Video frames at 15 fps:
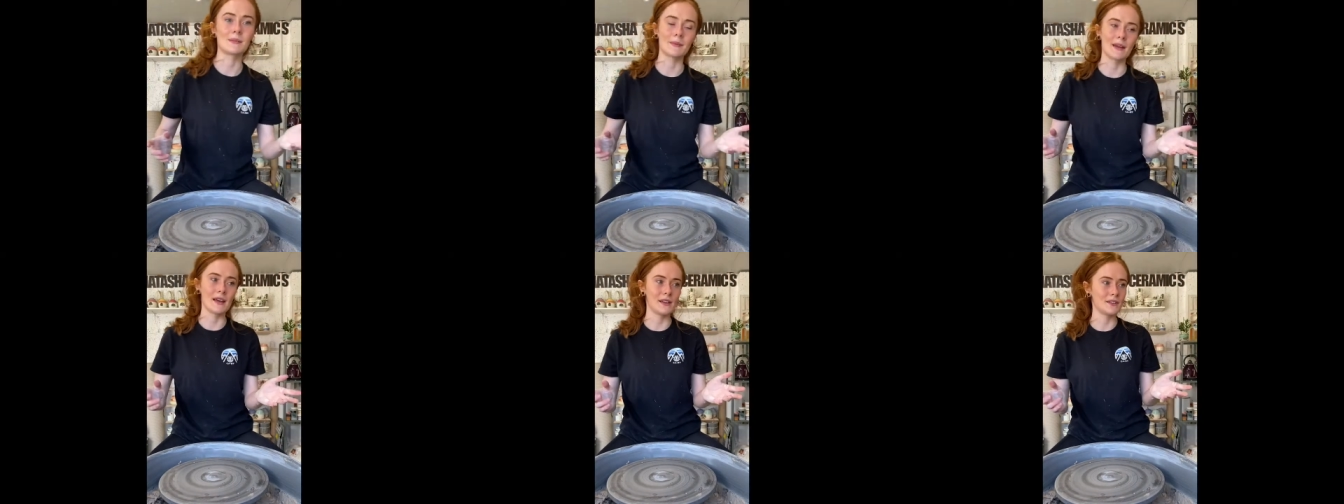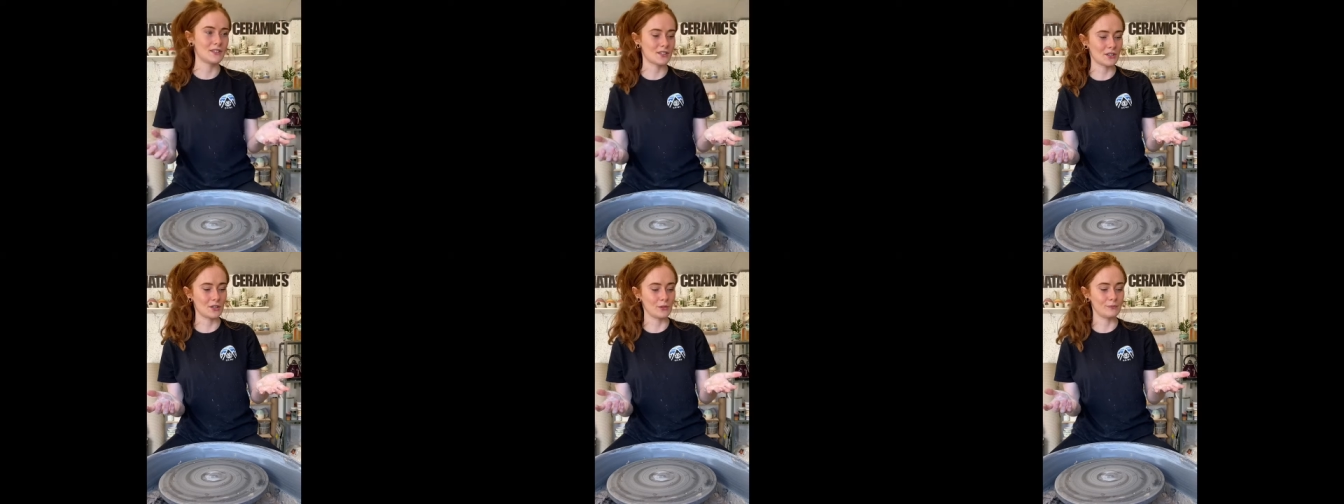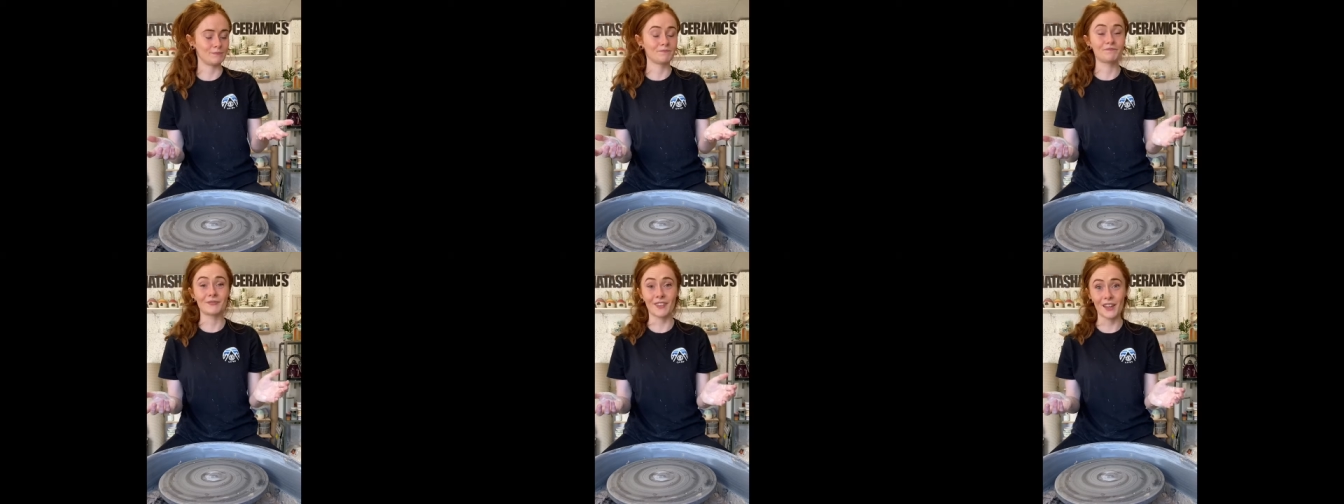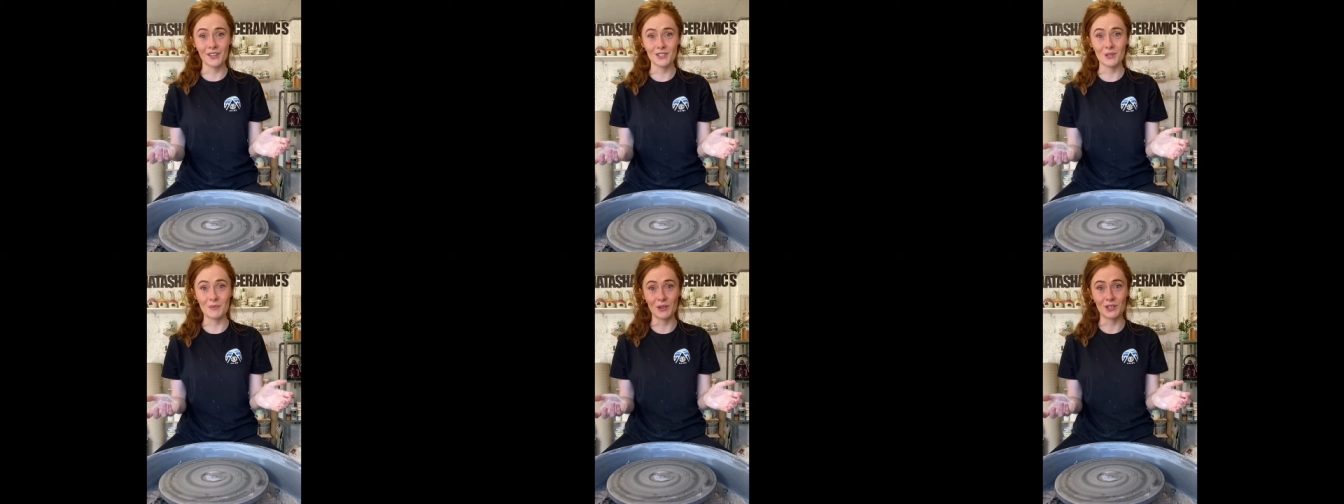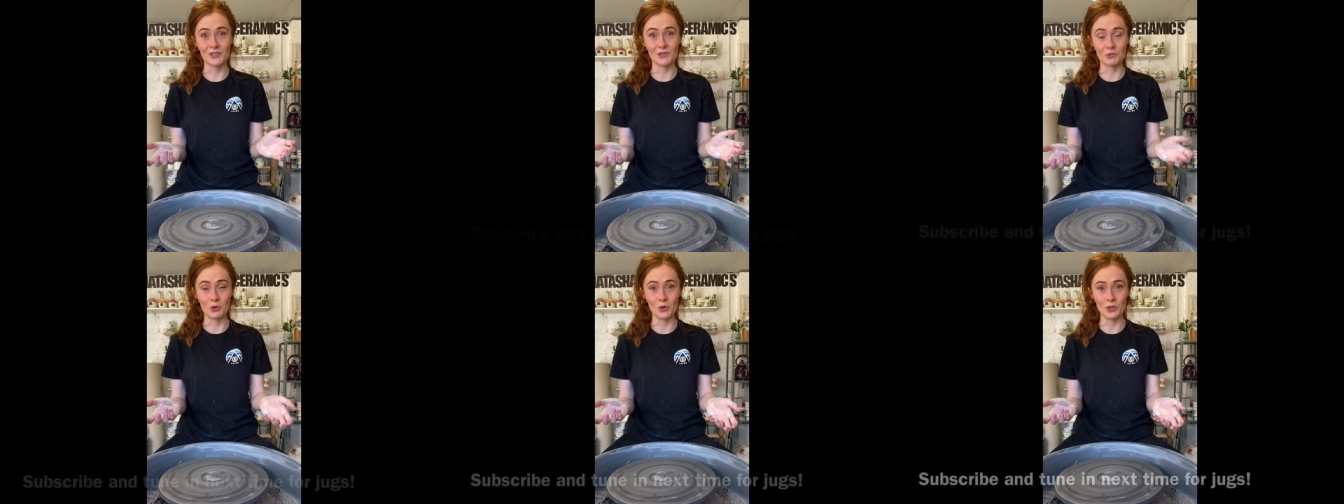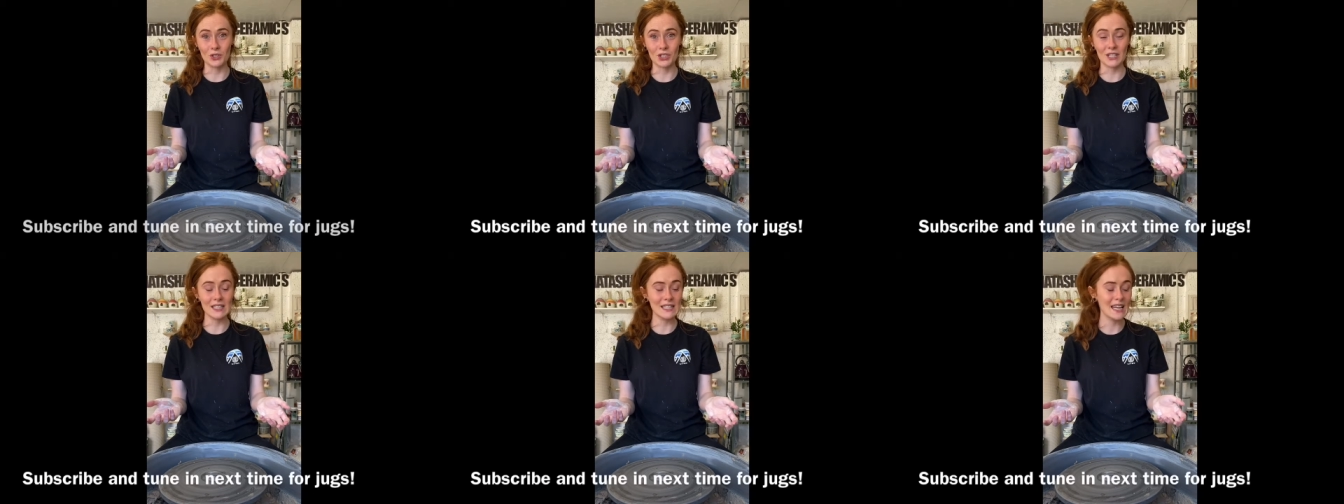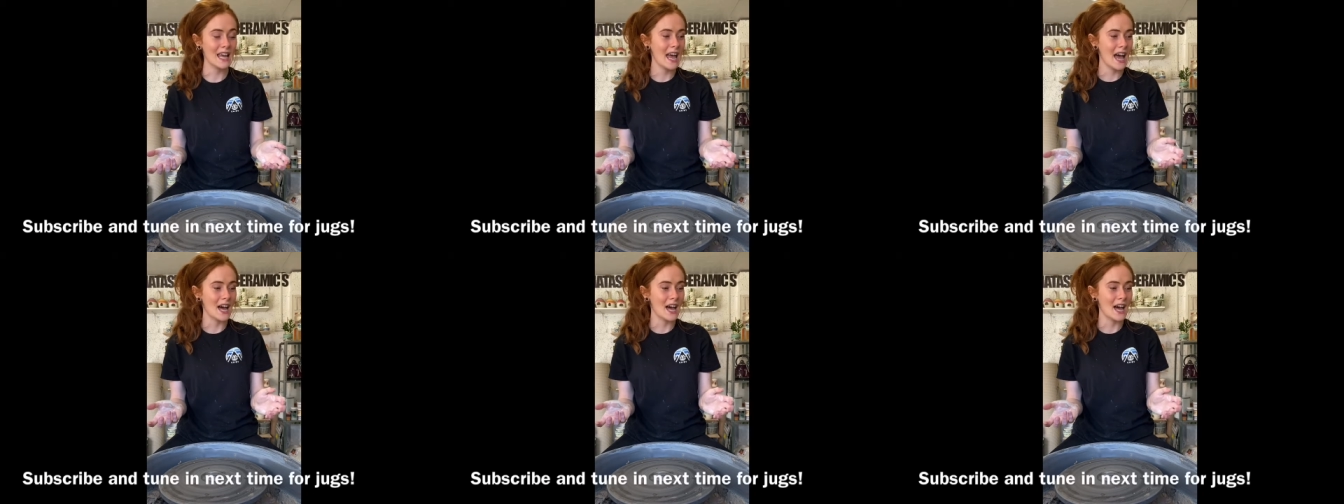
as well. So thanks so much for watching.